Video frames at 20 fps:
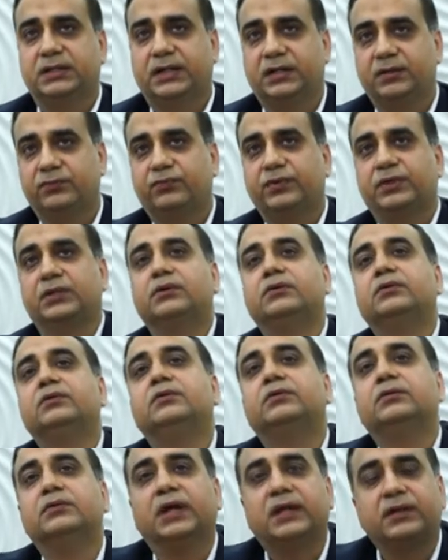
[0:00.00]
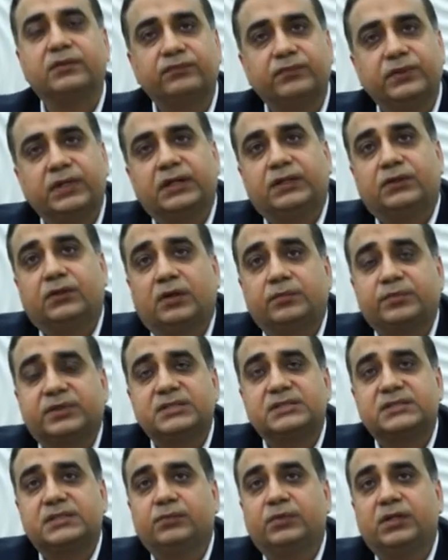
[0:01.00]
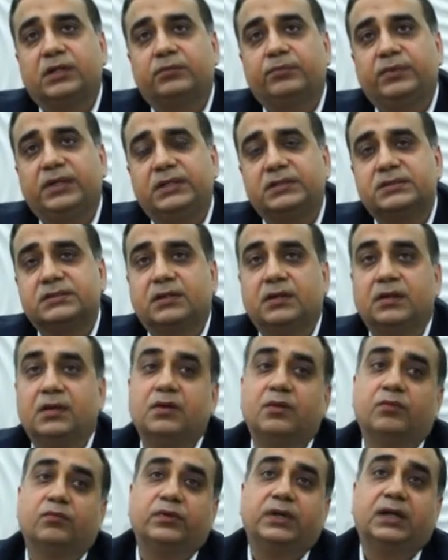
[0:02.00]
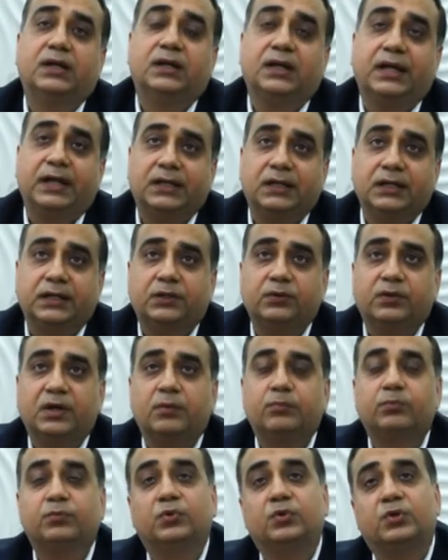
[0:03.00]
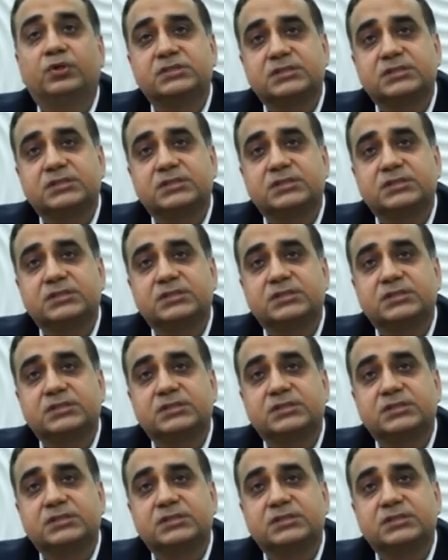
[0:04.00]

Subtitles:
and if we adopt this similar means, we are likely to have more